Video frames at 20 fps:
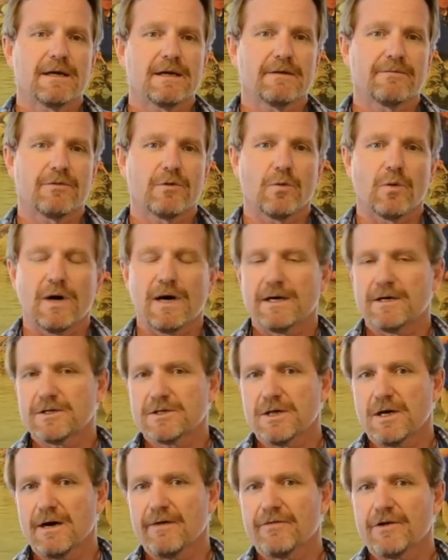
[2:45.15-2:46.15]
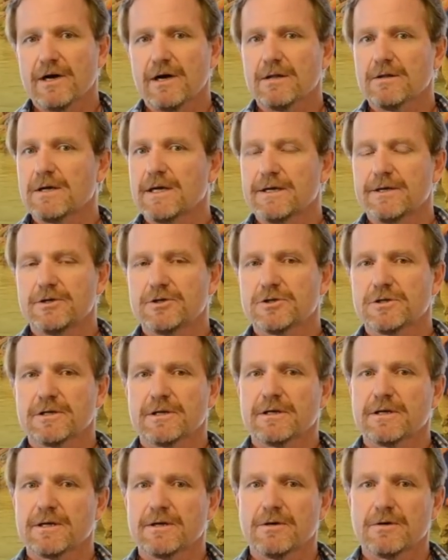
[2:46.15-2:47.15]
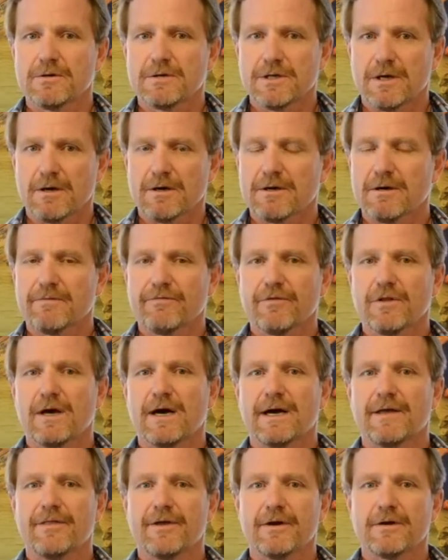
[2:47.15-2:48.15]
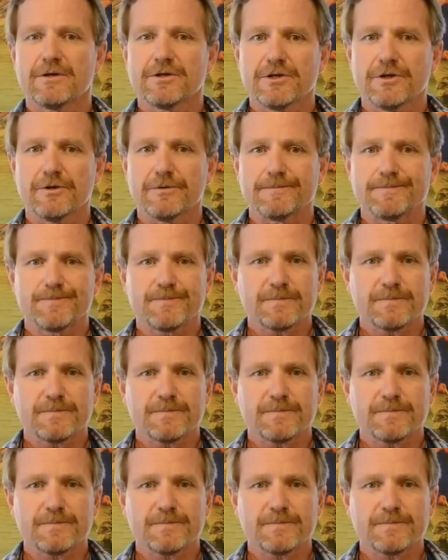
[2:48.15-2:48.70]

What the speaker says: If the water's off color, I'm usually going to go darker fly there too.